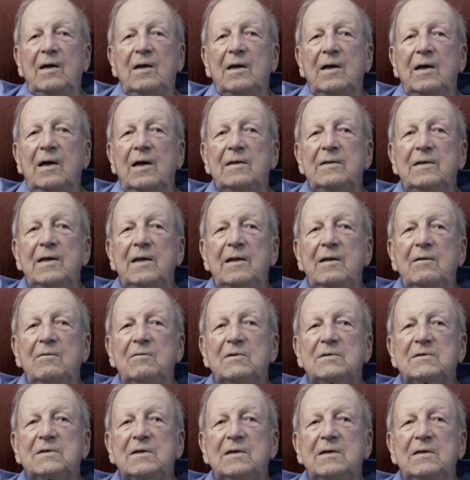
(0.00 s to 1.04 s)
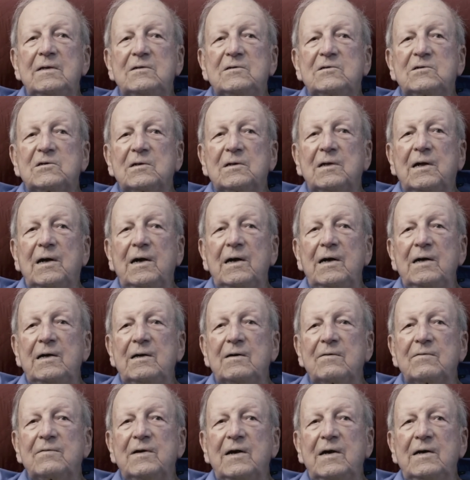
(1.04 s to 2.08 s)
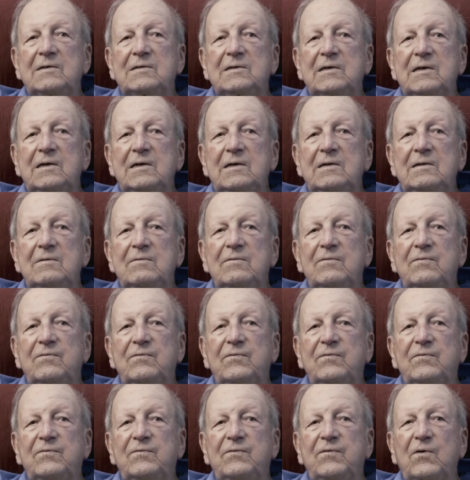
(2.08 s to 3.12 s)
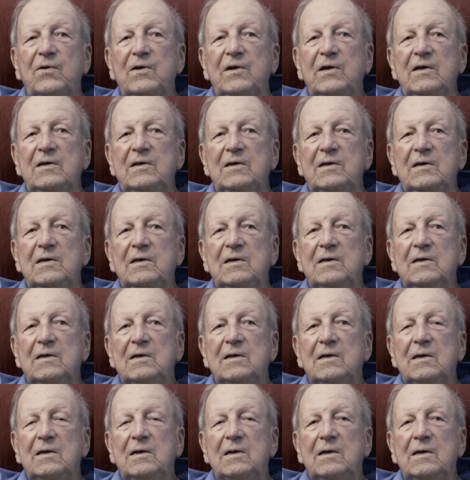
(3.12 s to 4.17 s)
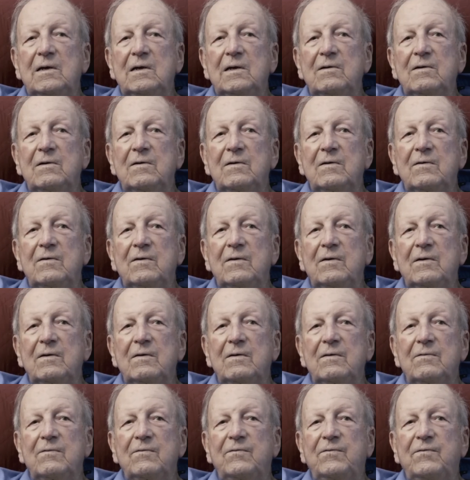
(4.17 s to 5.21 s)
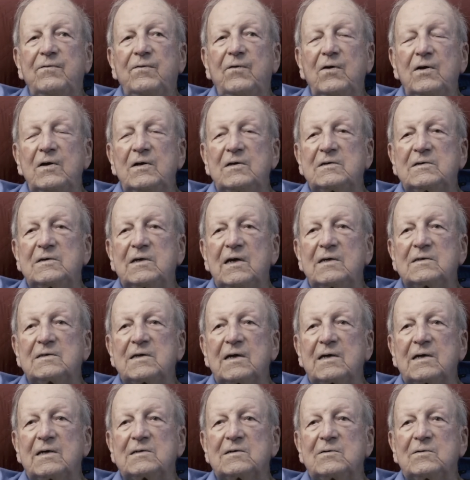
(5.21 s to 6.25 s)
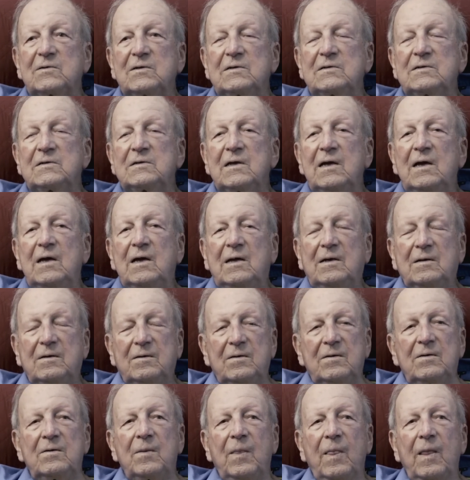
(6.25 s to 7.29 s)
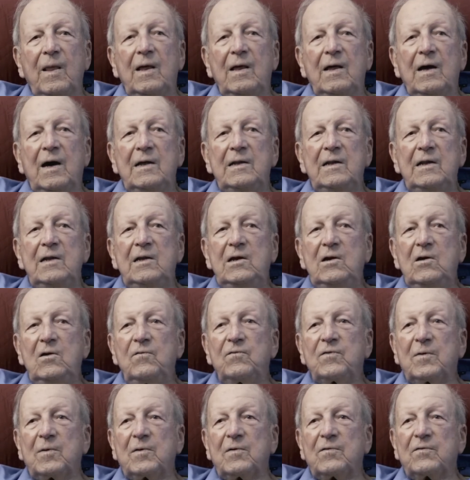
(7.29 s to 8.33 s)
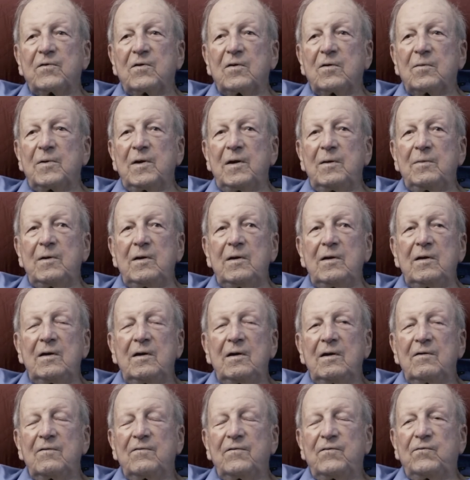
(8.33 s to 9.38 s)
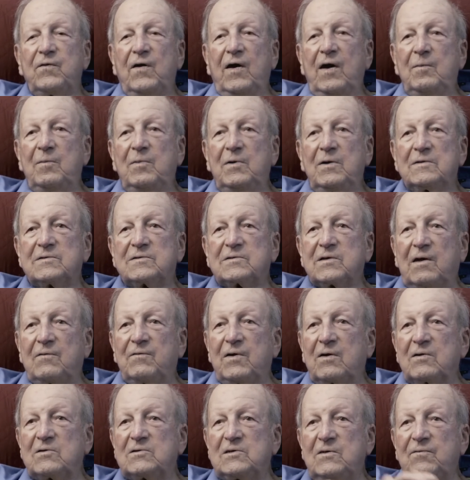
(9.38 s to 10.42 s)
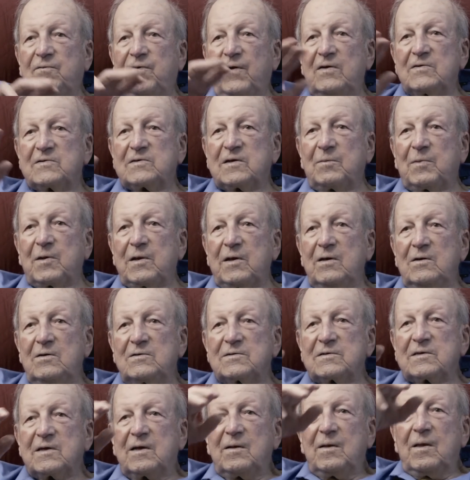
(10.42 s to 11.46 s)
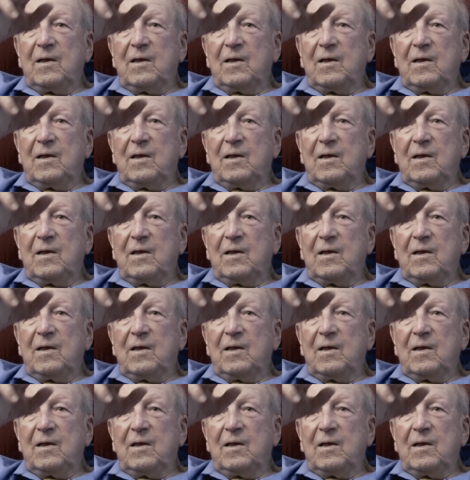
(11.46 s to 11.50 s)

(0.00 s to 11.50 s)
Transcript: And then it was in July of 1946, I guess it was. I didn't hear from her for maybe 5 months. I figured she found somebody else.